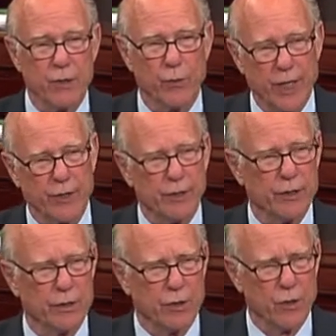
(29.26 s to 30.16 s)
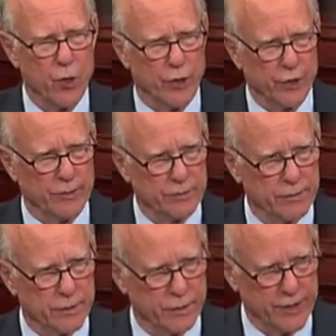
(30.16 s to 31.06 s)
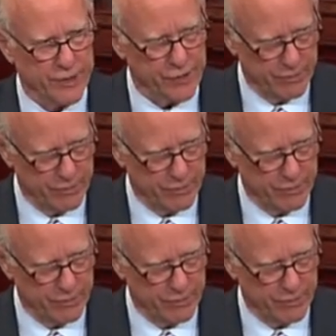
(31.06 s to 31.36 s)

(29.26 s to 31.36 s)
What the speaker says: regular order, or at least